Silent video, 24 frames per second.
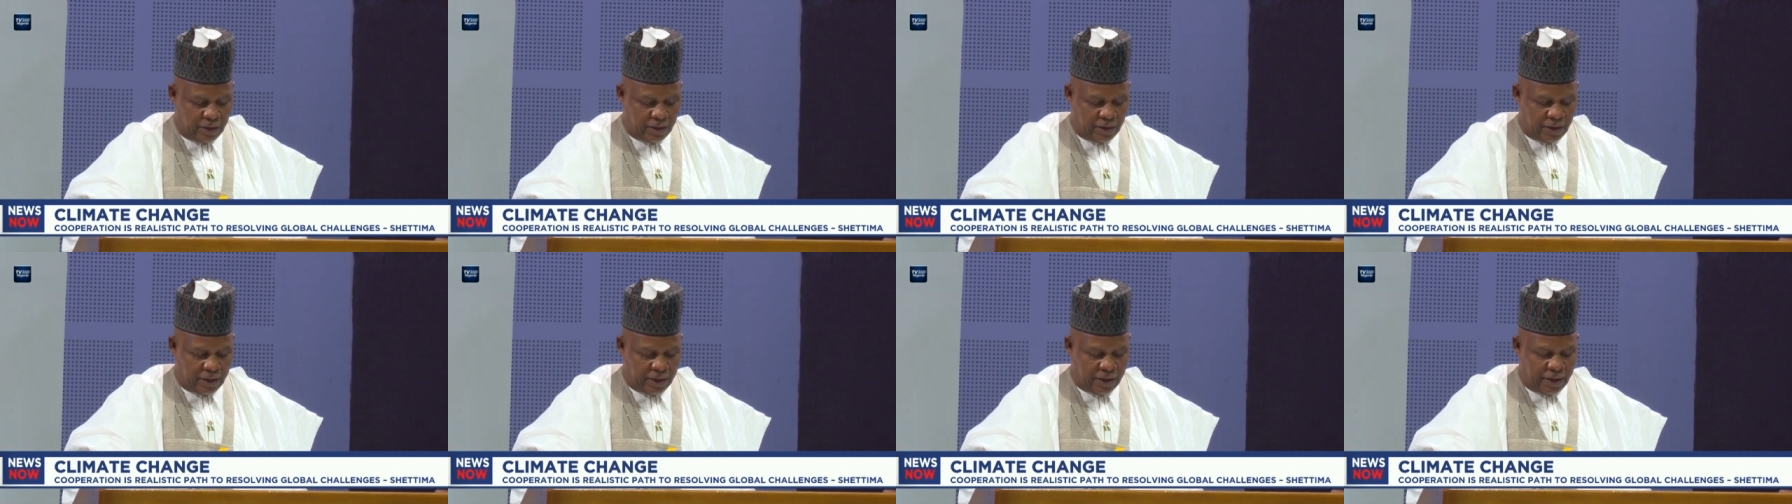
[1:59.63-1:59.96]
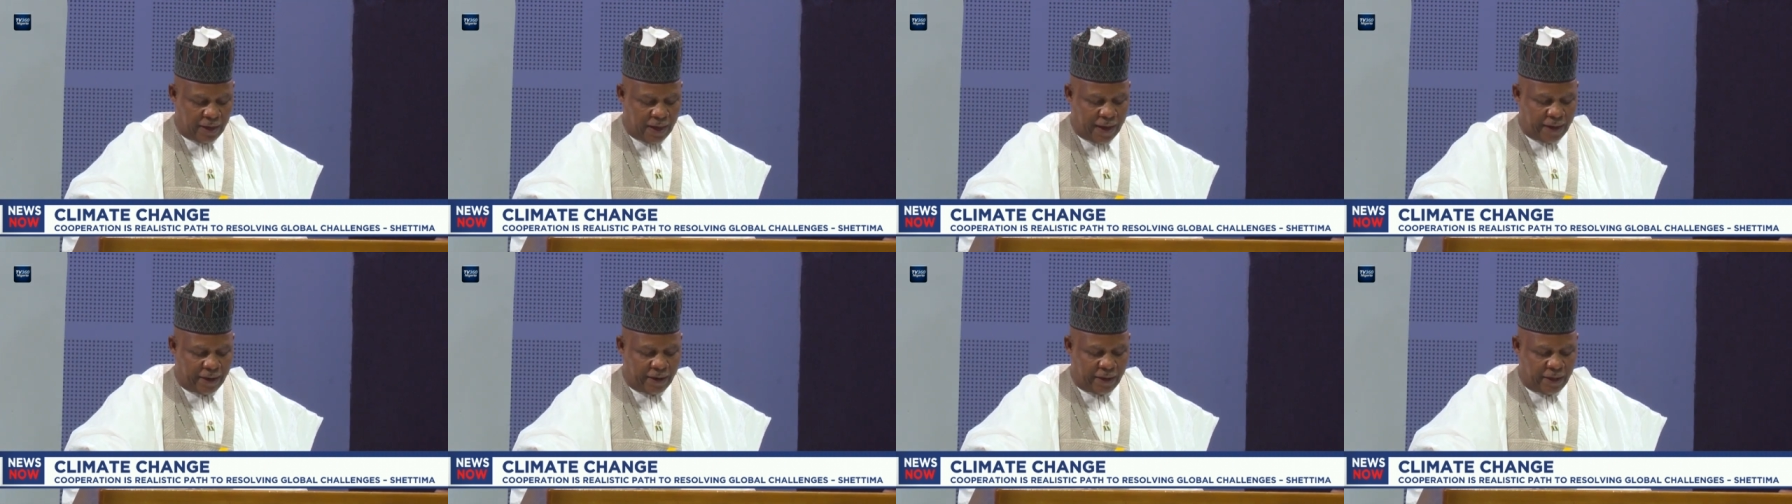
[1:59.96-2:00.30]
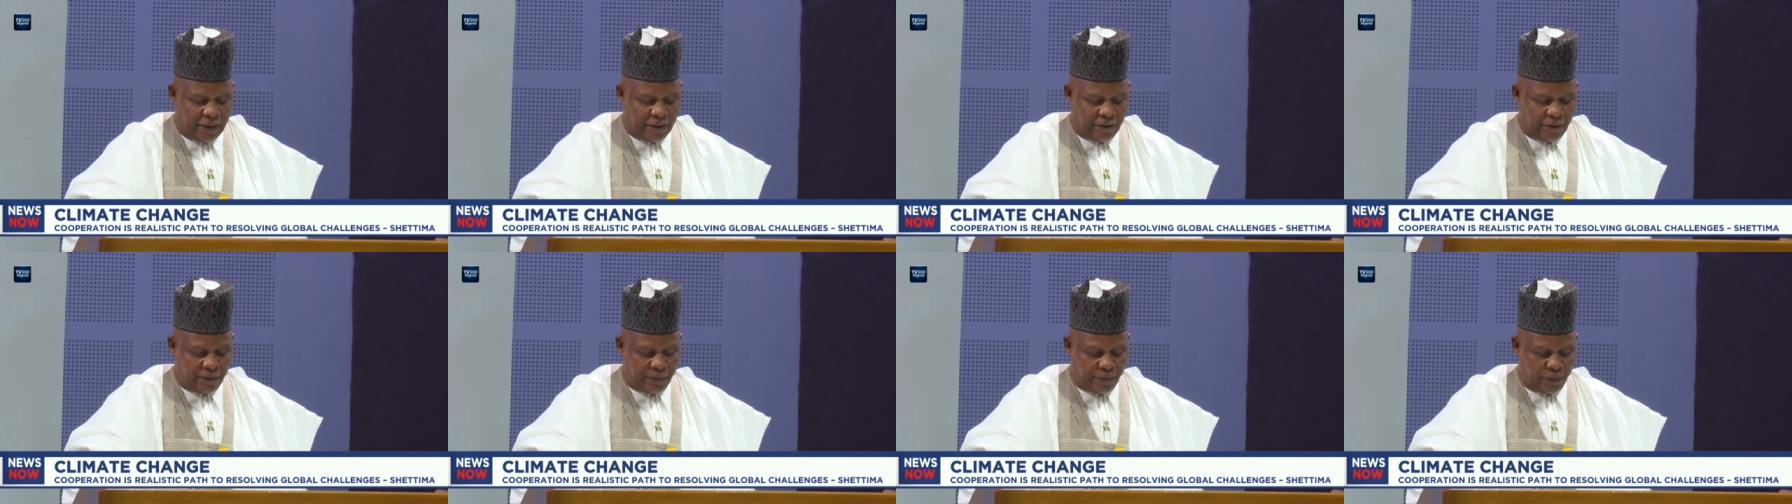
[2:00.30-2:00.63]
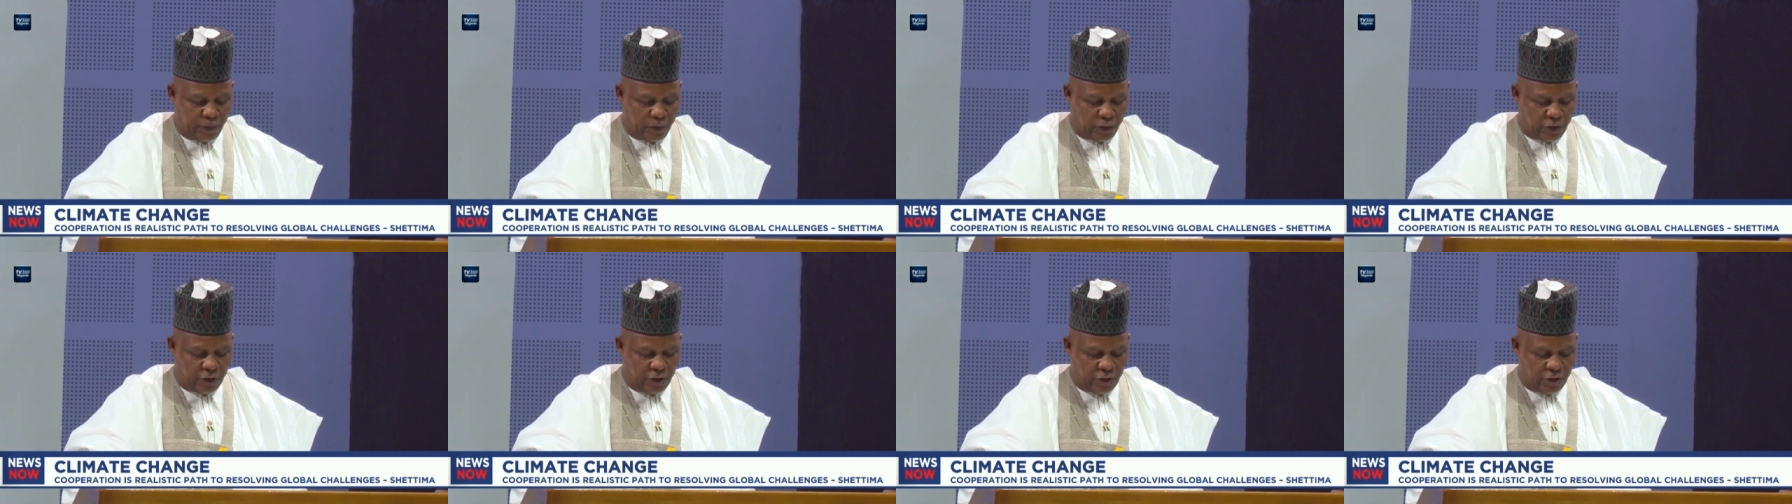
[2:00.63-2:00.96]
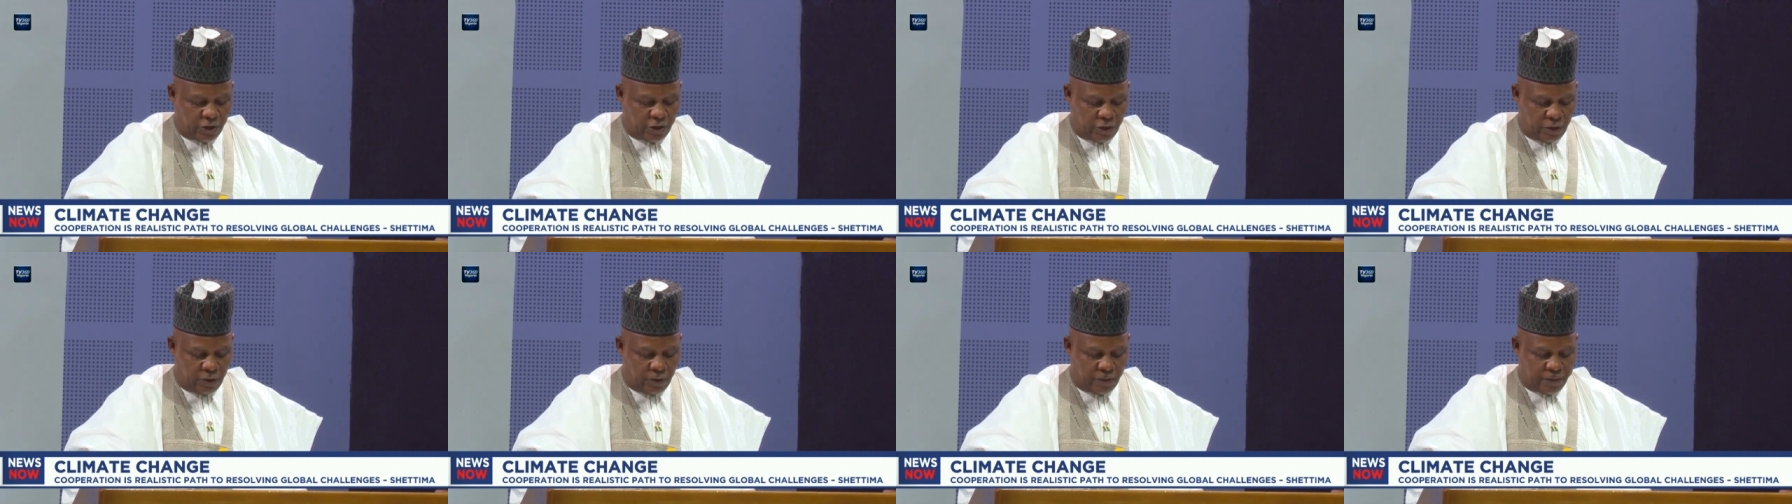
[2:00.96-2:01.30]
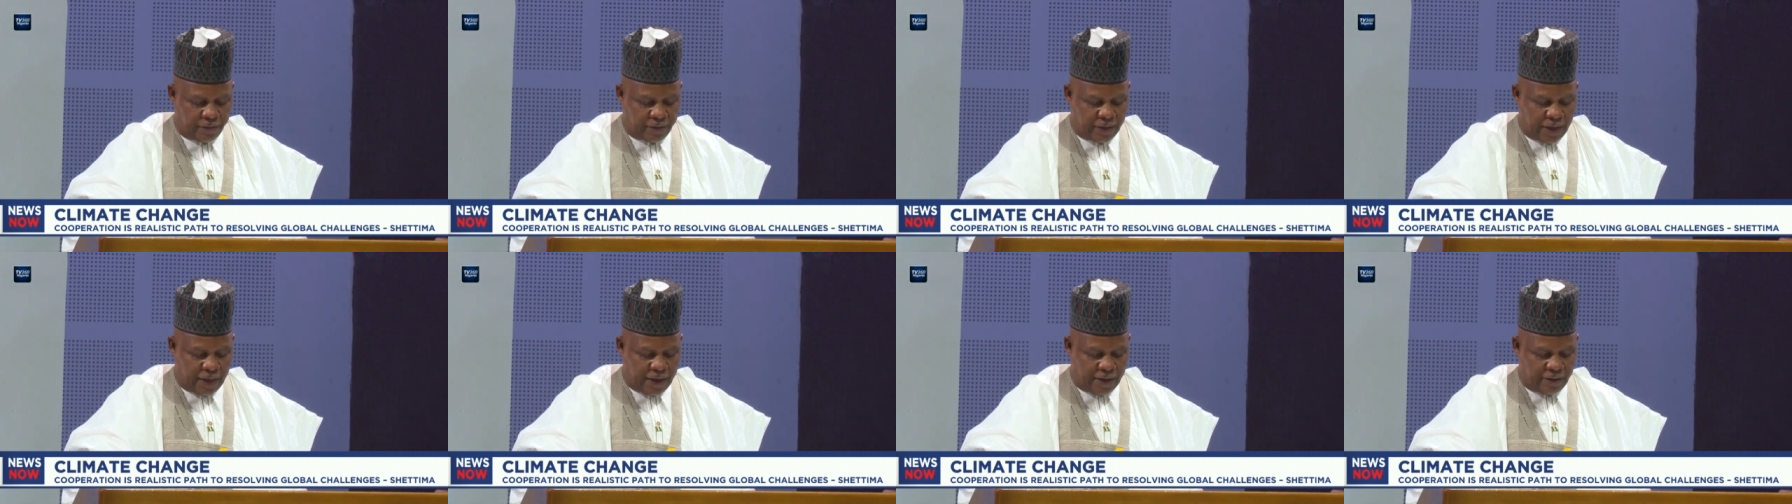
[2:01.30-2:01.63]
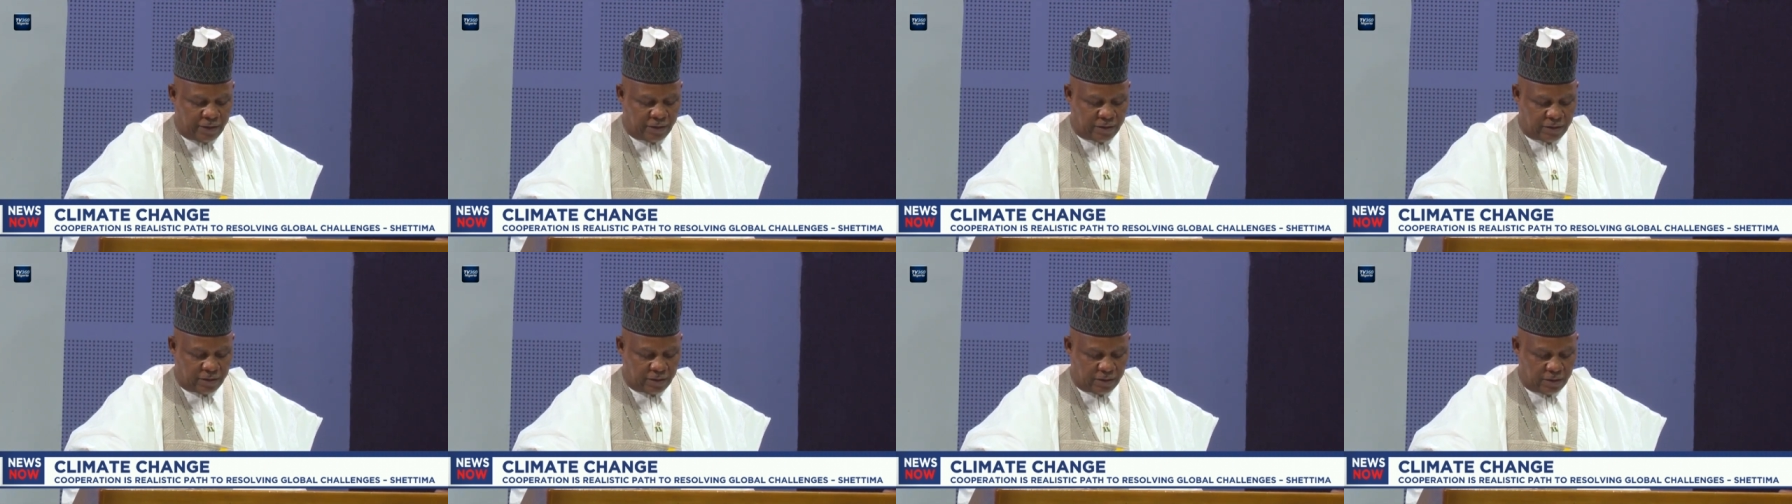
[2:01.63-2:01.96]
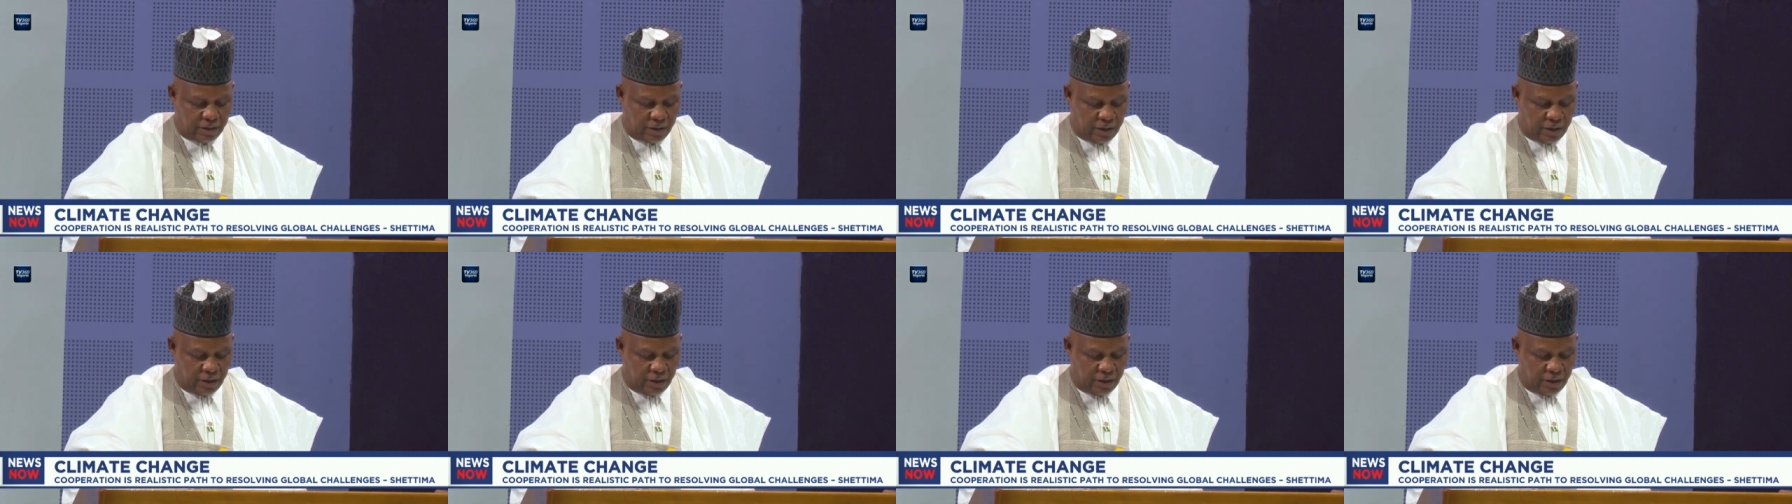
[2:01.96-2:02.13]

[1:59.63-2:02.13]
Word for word: that harness the potential of science,